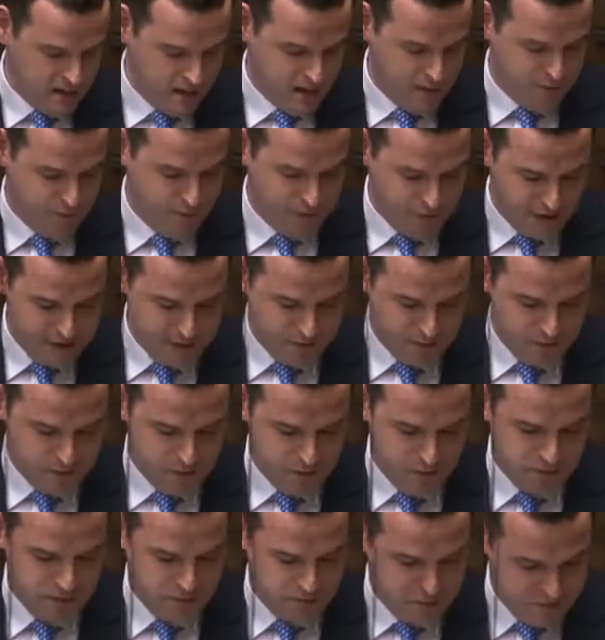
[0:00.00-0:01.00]
and
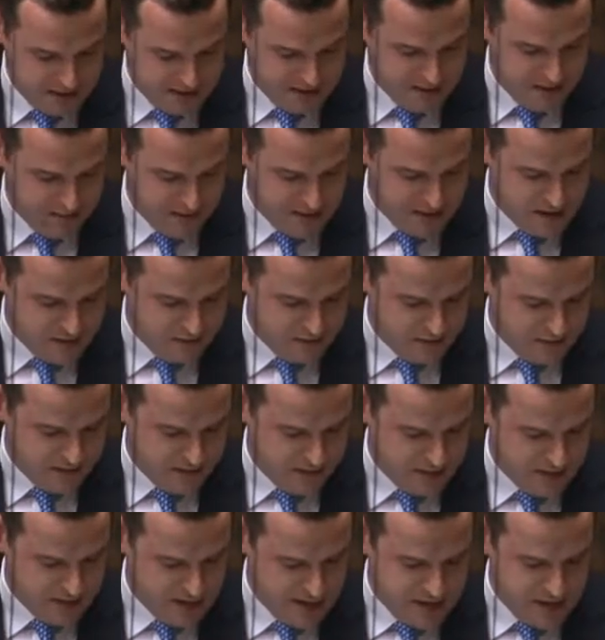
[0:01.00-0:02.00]
favourable to big
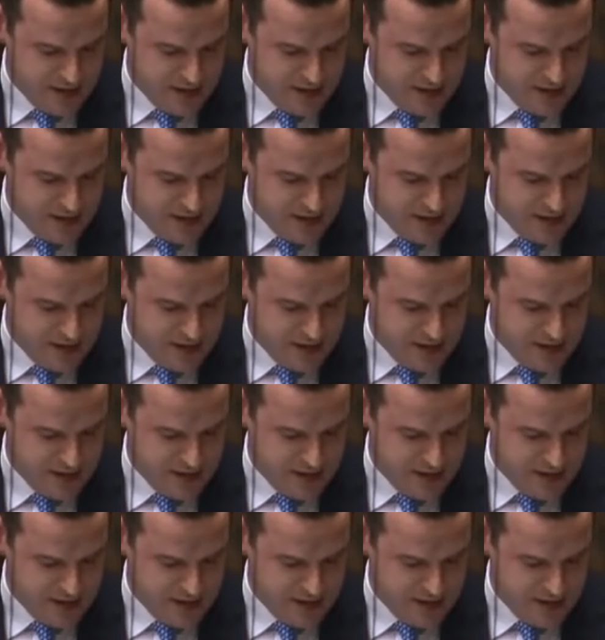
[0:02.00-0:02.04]
developers.